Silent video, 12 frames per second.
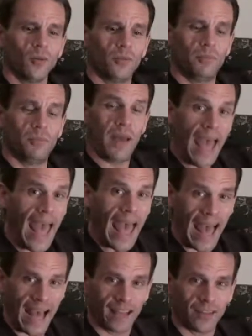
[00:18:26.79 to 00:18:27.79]

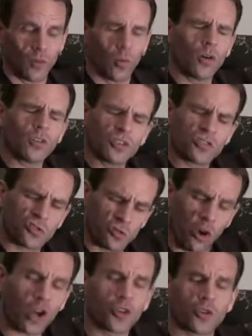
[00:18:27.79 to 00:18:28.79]
bad, were
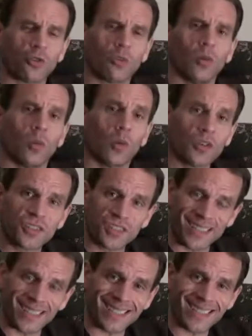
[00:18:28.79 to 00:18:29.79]
structural, were
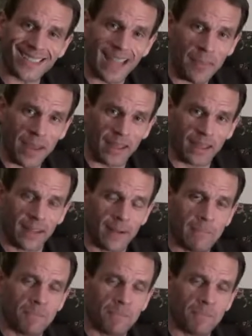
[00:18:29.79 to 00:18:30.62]
systemic.